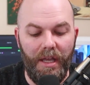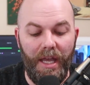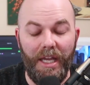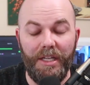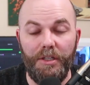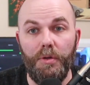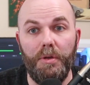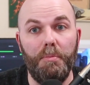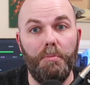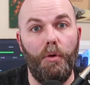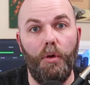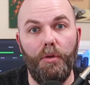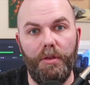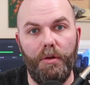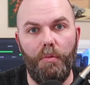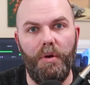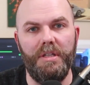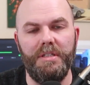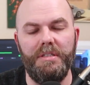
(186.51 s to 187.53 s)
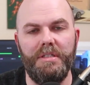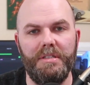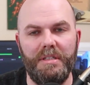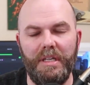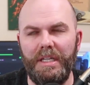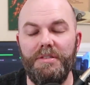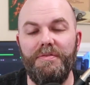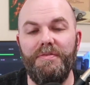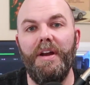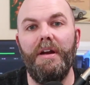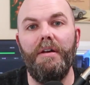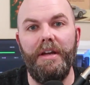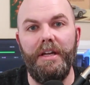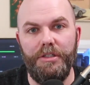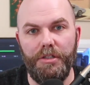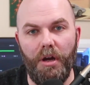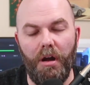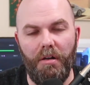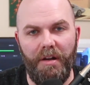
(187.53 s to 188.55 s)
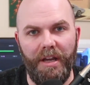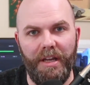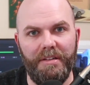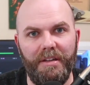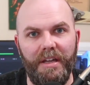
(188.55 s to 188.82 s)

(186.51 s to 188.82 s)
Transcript: And doing both at once is like very jarring.